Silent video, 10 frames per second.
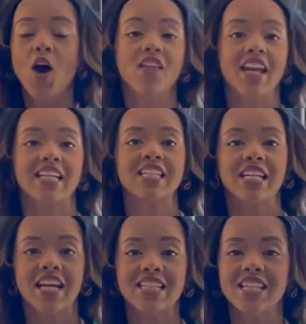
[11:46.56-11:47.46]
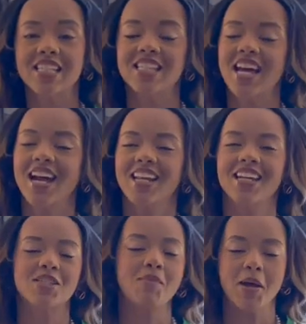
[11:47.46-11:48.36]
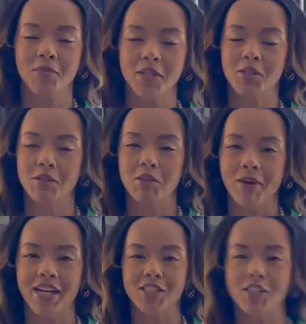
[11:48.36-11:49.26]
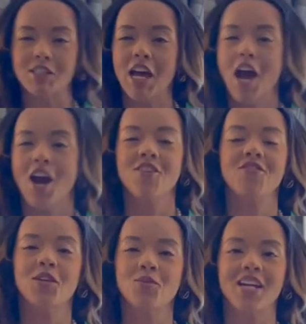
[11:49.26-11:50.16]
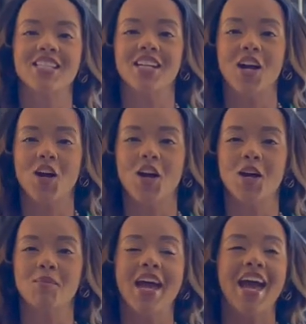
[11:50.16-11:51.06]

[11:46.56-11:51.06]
Oh, the 1919 Society is Madam Regional Directors. Her fundraising arm.